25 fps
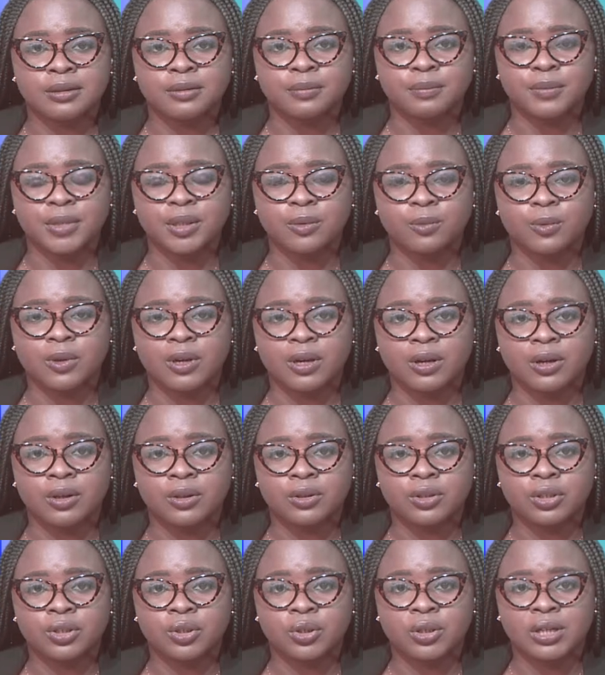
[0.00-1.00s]

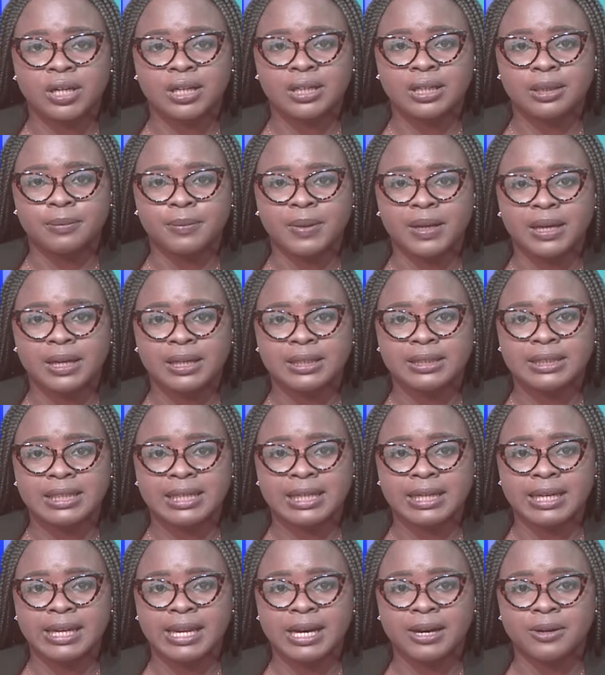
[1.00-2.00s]
Meanwhile, the Okada ban
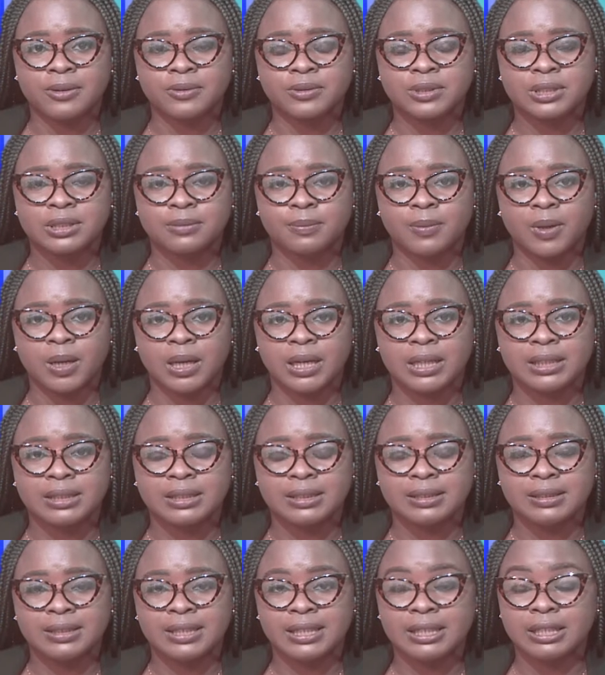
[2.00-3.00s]
announced by
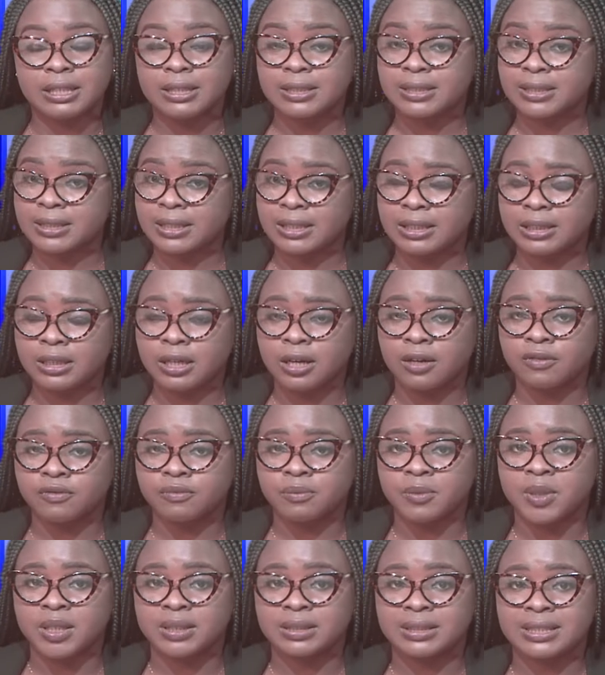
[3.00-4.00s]
the Lagos State
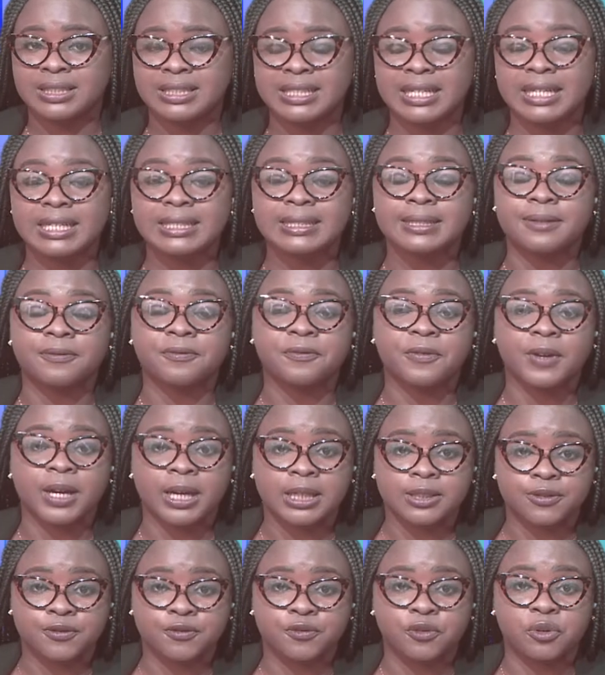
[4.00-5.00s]
Government takes
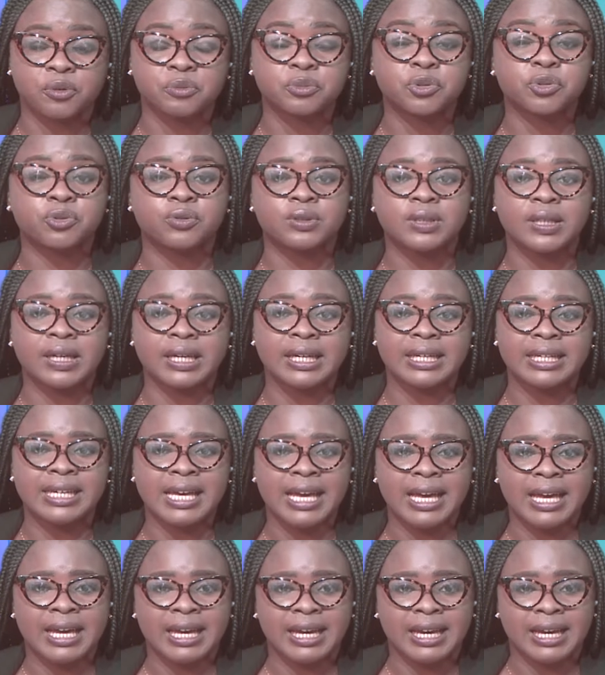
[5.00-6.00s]
effect from today
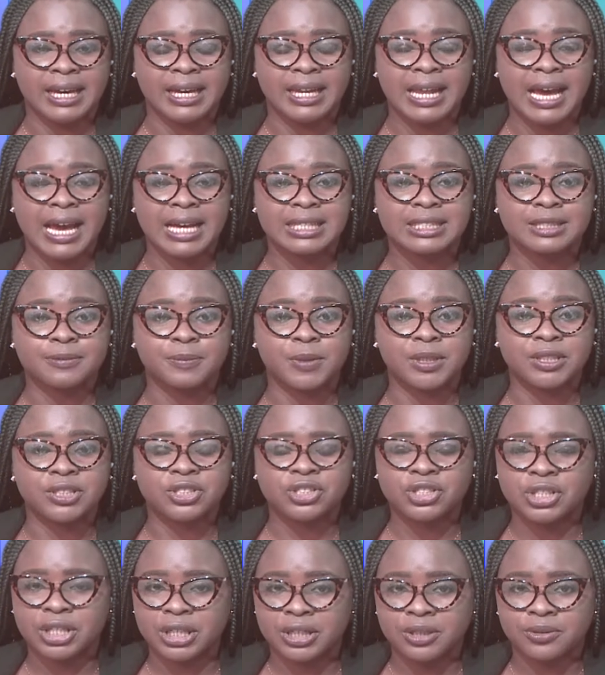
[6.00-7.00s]
and has been
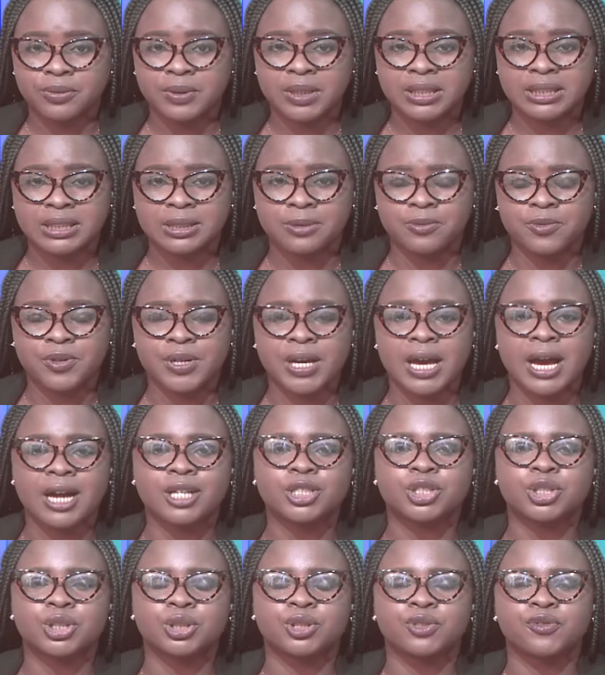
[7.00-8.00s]
generating
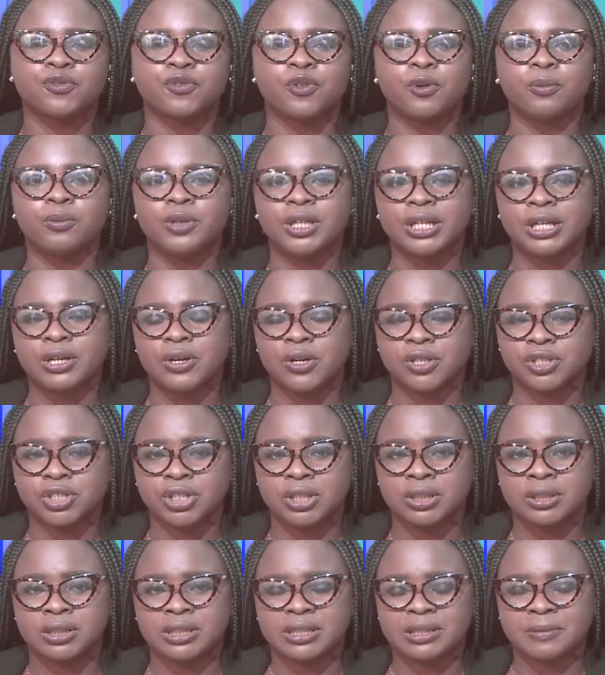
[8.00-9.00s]
reactions from
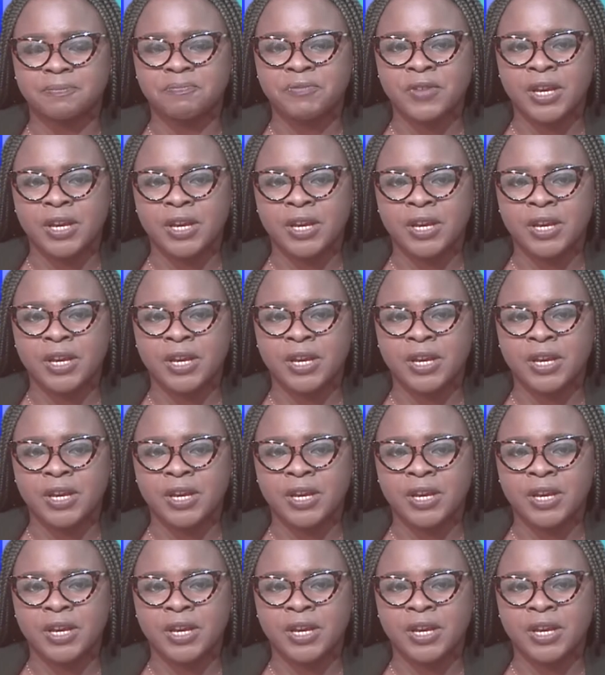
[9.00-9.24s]
Lagosians.